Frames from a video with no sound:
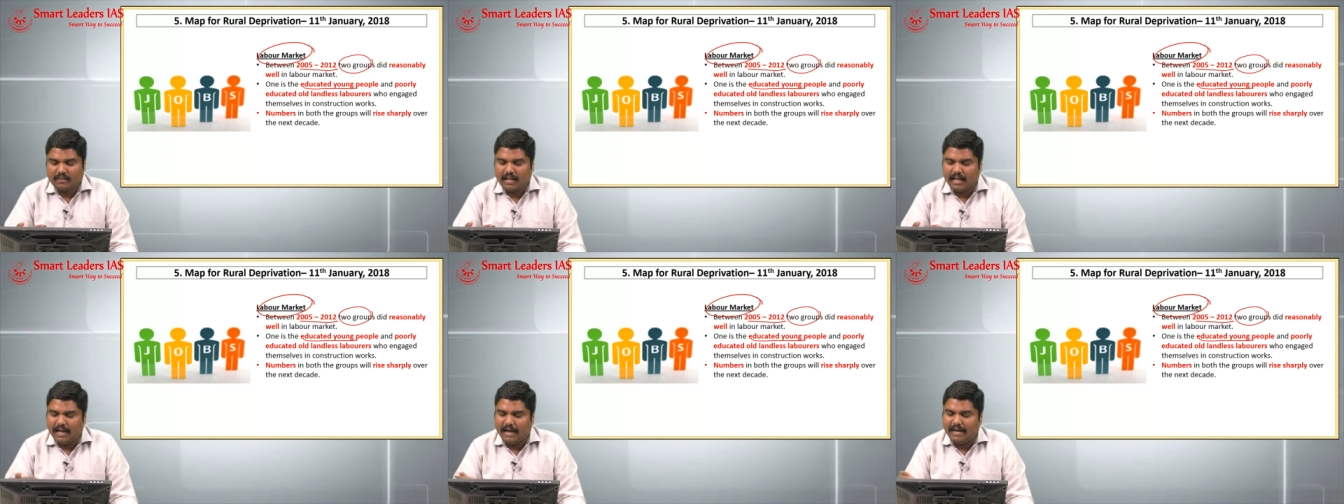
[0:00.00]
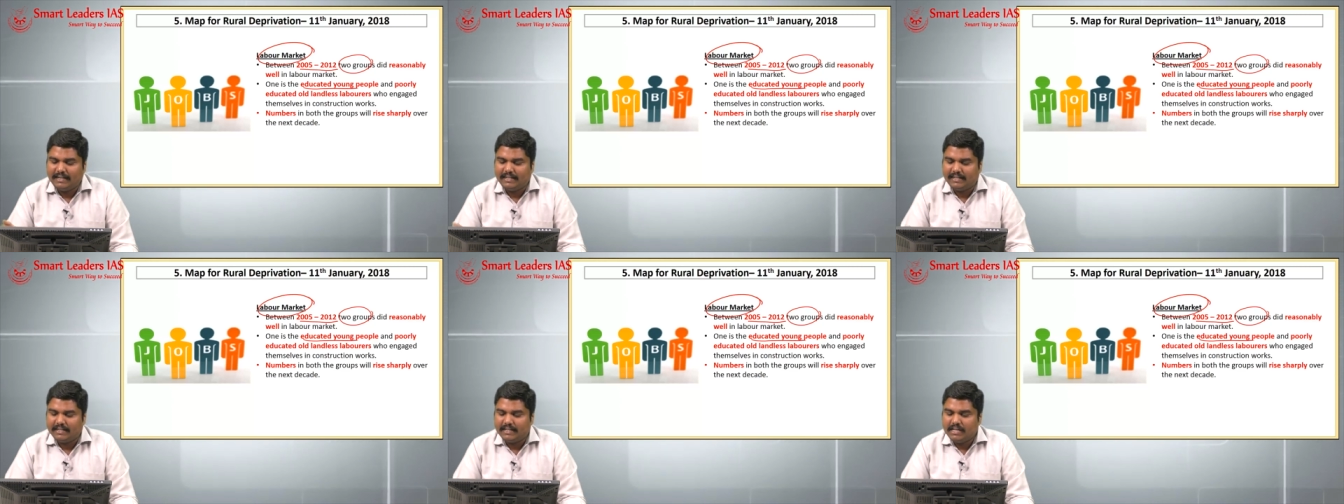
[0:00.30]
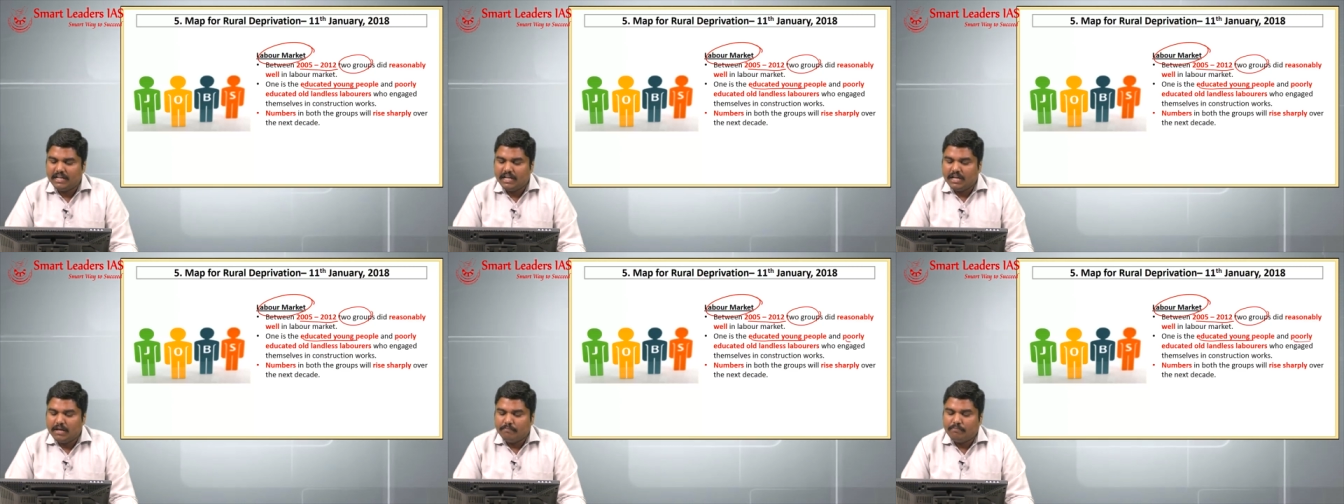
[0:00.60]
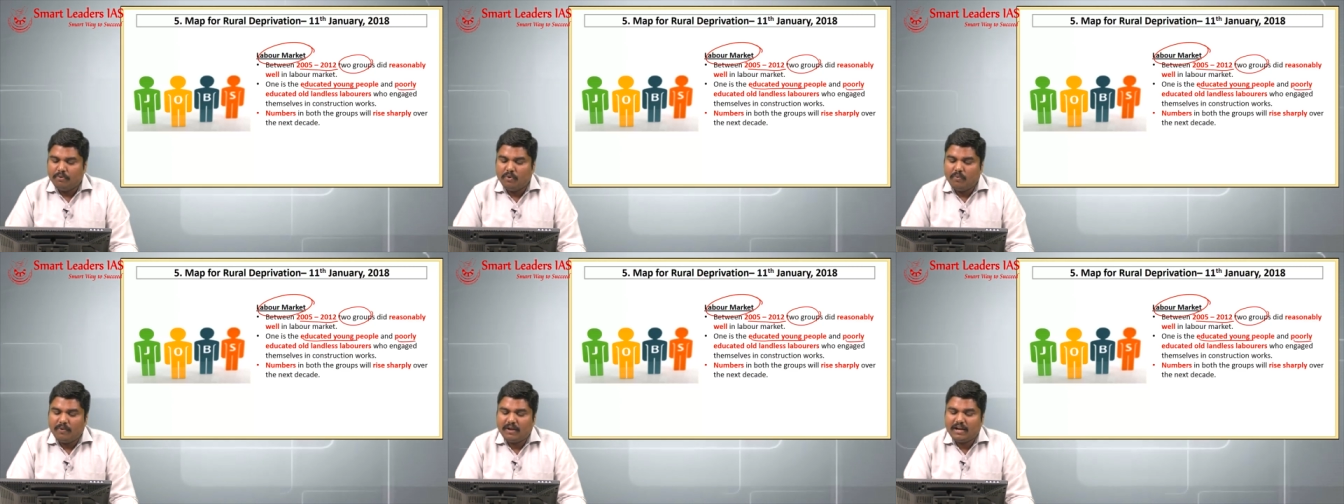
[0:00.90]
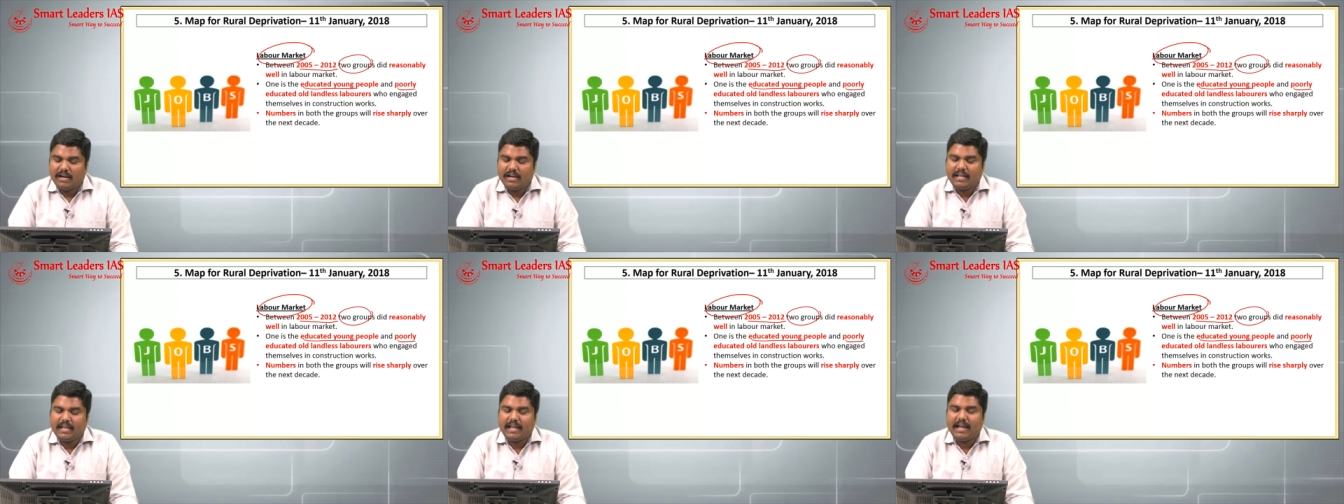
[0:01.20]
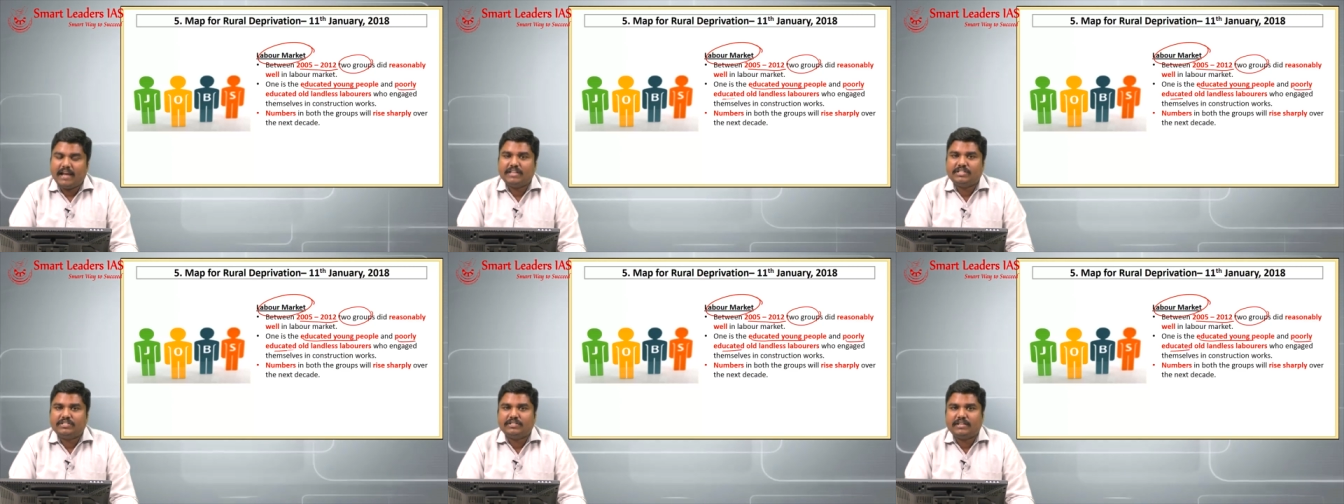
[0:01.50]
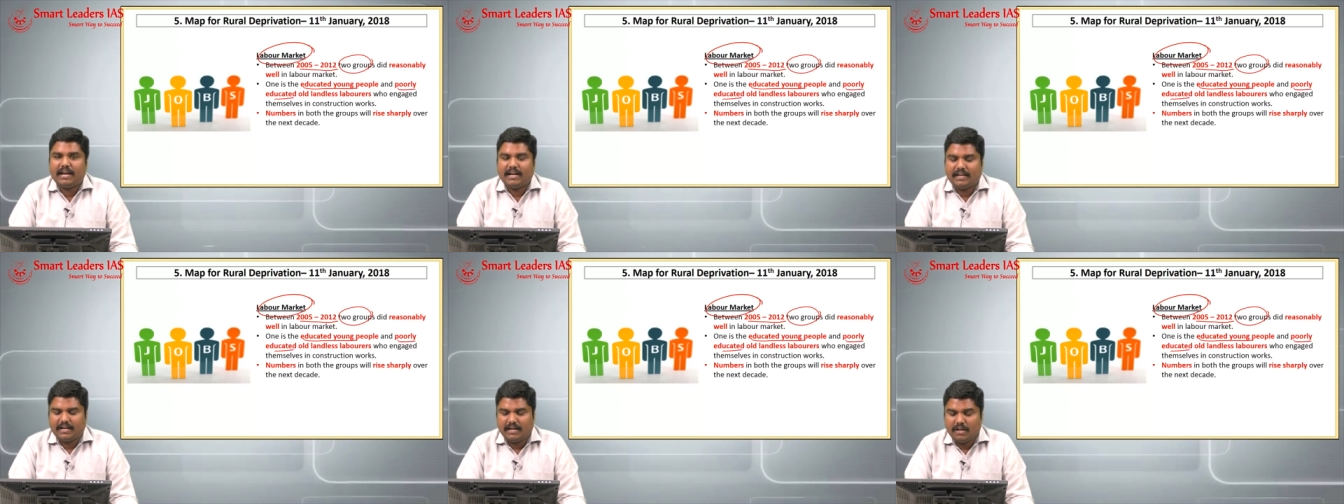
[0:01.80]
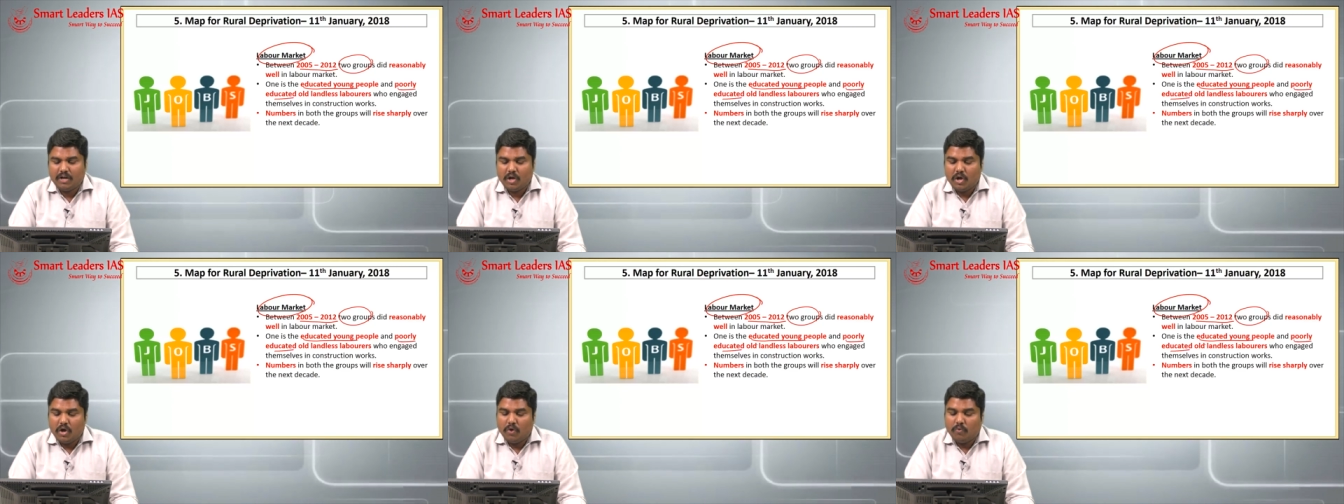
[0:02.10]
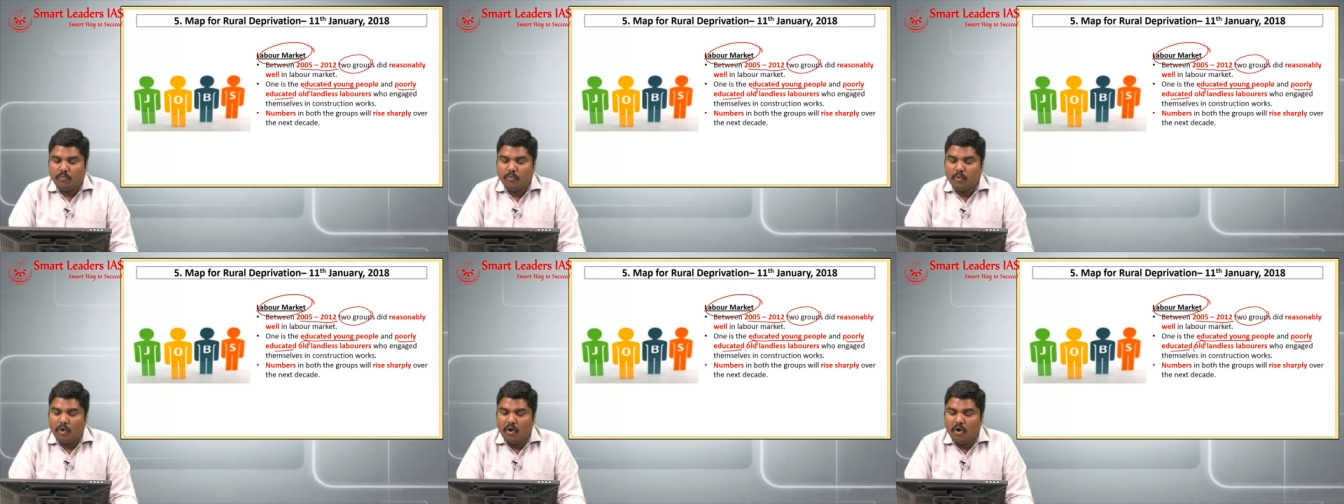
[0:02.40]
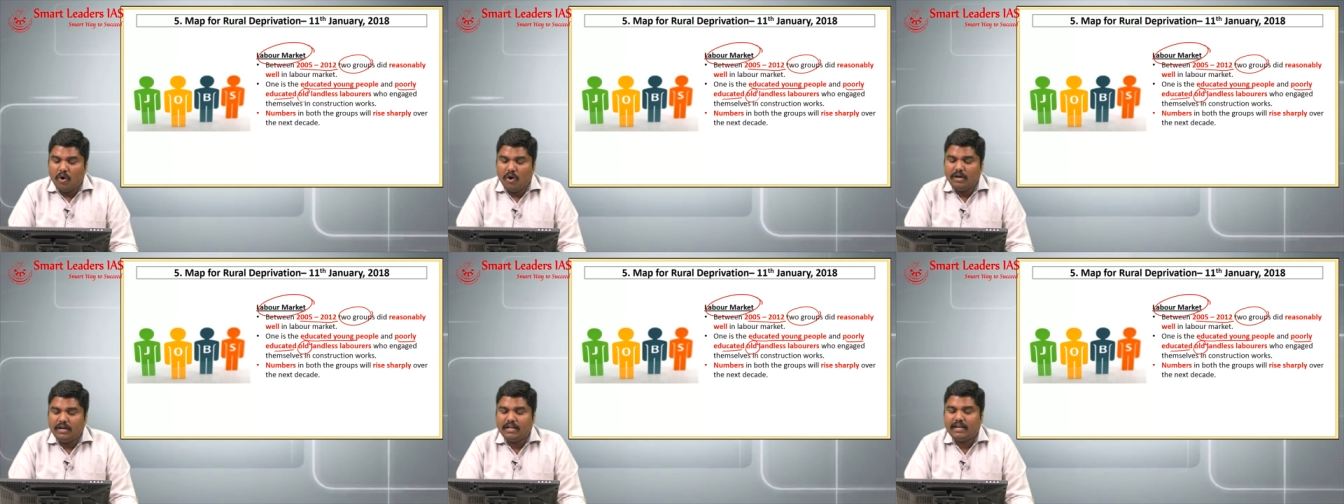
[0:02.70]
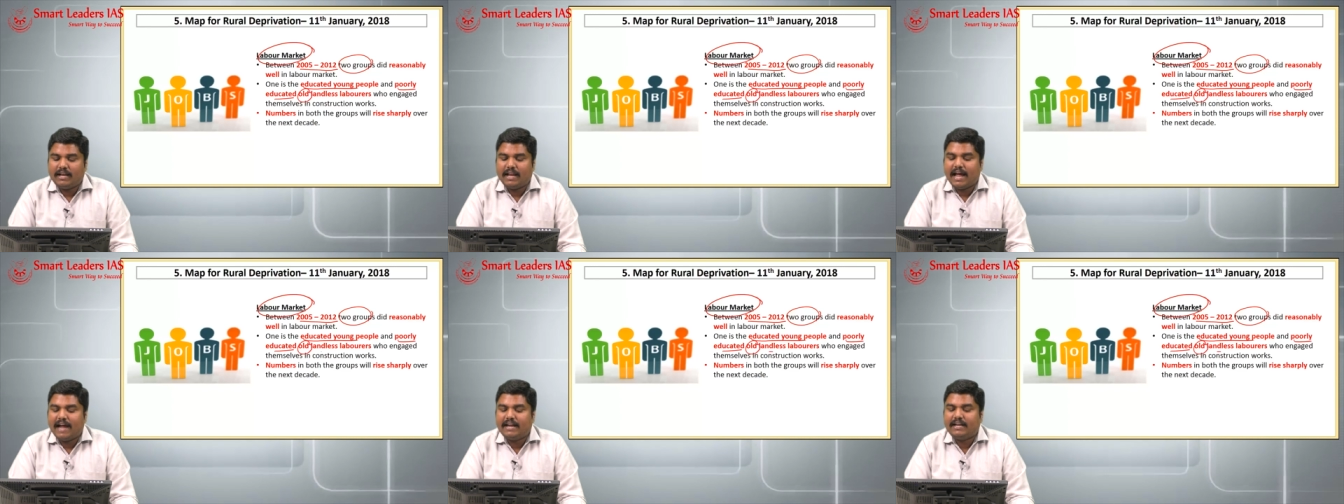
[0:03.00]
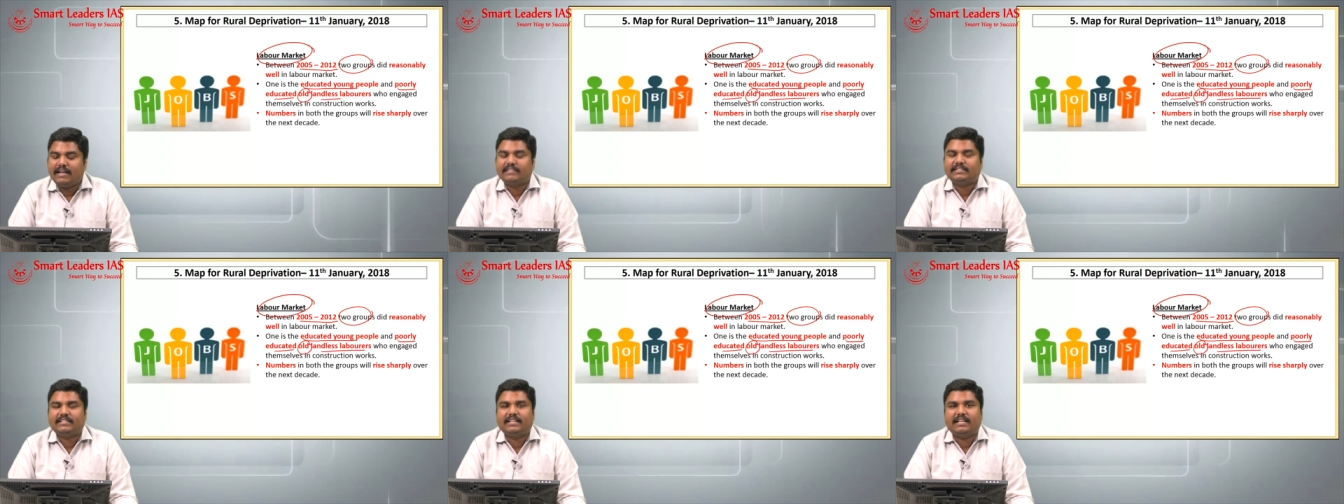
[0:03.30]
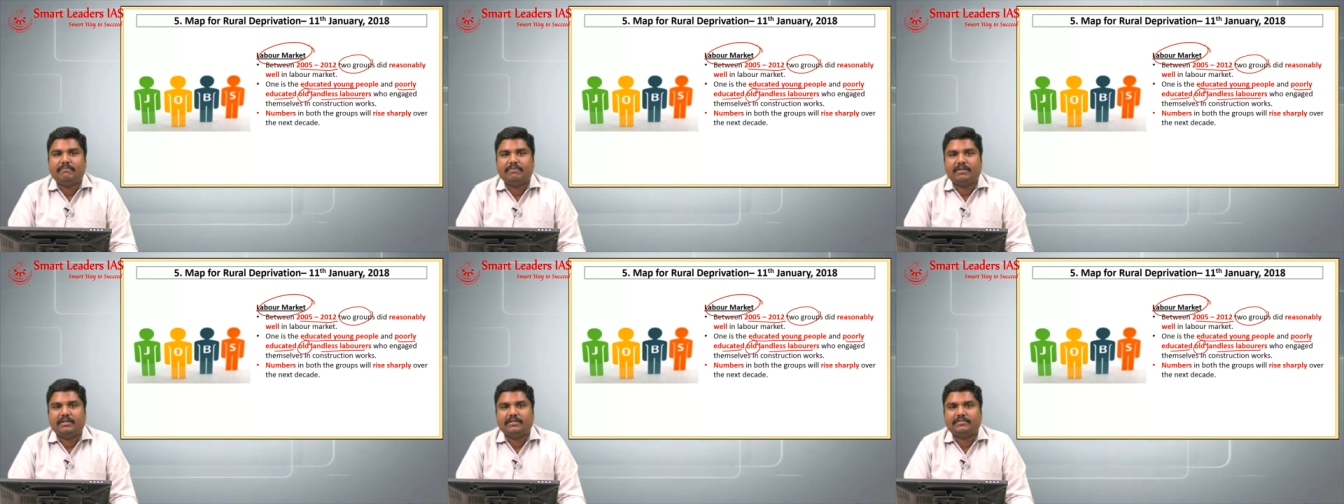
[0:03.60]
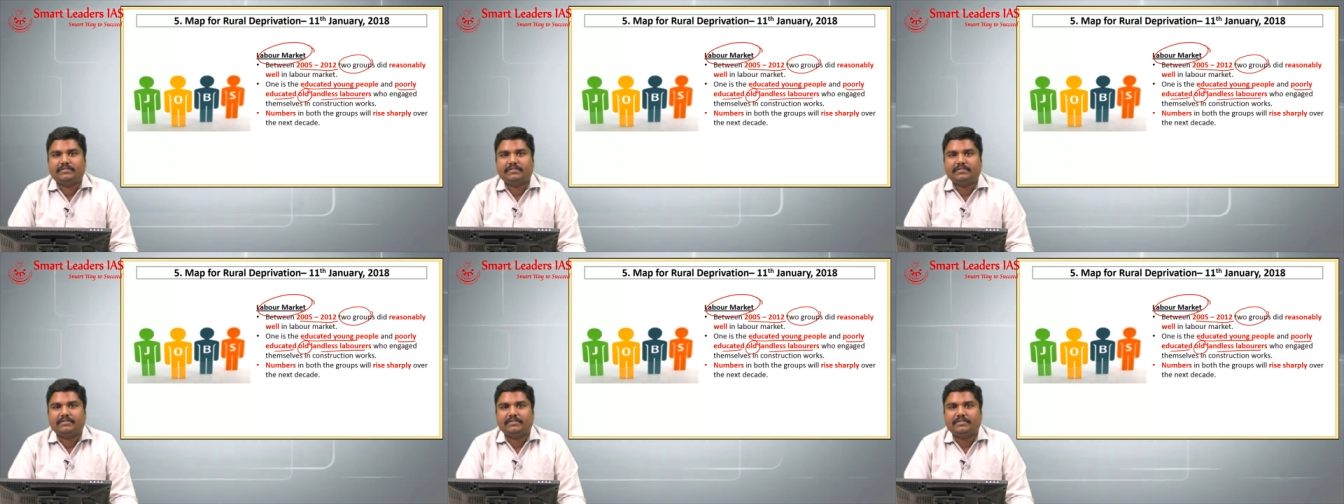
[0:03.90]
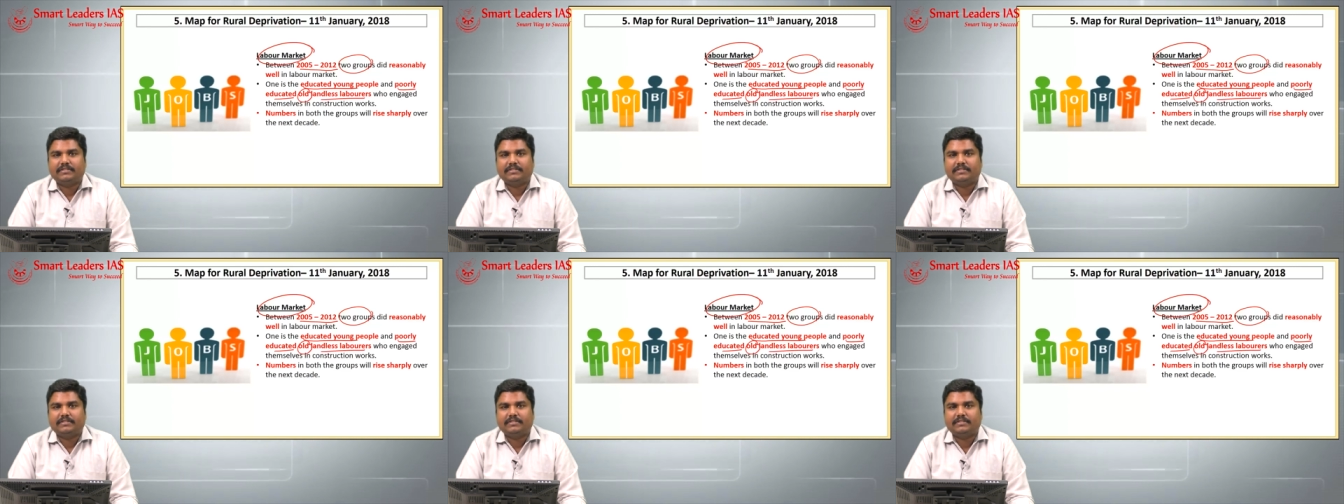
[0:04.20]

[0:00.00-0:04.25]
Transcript: and poorly educated old landless laborers.